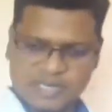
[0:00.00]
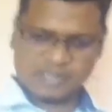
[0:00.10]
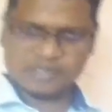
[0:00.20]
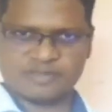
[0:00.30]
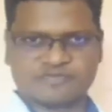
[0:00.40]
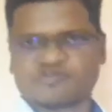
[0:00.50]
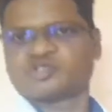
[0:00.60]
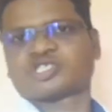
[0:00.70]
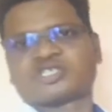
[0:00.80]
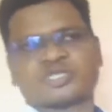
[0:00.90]
and in
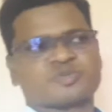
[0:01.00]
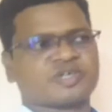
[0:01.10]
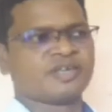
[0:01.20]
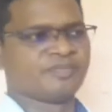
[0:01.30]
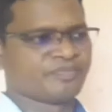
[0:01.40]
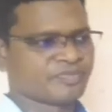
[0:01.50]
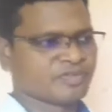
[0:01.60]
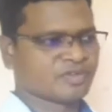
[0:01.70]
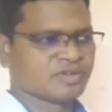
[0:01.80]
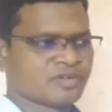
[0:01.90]
future as well.
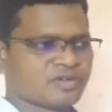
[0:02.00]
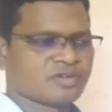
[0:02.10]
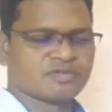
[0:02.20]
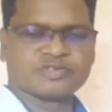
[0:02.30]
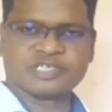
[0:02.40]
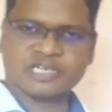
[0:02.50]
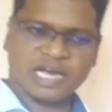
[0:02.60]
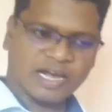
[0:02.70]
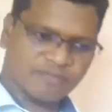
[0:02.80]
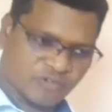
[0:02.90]
We
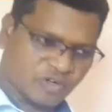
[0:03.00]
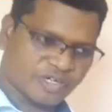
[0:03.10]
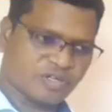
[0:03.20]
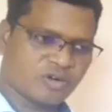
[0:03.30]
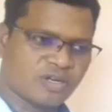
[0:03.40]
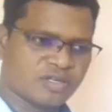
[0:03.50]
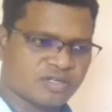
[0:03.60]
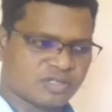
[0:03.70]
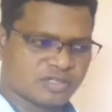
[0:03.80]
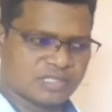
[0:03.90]
have already all
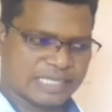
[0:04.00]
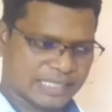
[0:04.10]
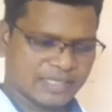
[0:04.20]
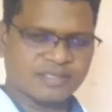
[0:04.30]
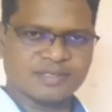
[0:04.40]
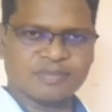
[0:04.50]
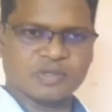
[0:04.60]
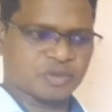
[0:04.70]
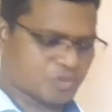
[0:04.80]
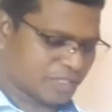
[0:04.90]
learned
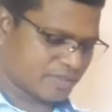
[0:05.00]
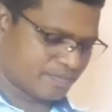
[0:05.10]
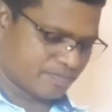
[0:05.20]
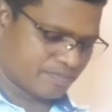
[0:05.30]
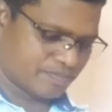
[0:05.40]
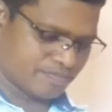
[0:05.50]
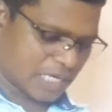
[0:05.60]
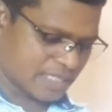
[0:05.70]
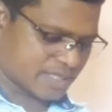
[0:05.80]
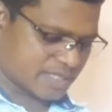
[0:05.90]
about what
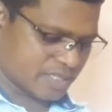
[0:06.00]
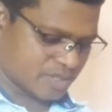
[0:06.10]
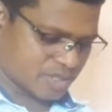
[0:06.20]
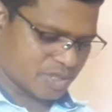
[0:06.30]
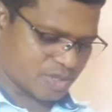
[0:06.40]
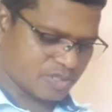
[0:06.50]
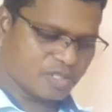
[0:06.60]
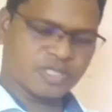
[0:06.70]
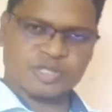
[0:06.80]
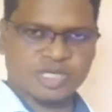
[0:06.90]
past tense is.
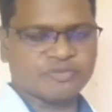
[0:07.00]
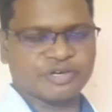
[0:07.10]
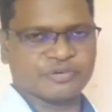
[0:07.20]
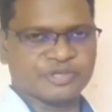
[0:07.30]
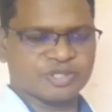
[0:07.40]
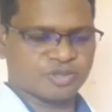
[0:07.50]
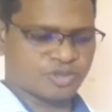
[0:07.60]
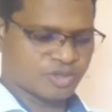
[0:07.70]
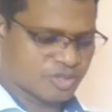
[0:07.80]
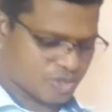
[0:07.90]
Still we are going
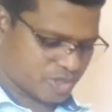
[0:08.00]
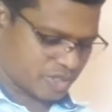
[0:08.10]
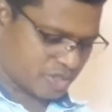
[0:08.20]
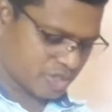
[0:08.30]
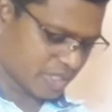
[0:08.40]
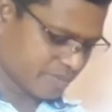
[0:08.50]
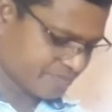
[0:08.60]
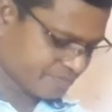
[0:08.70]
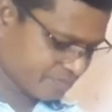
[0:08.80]
to see today.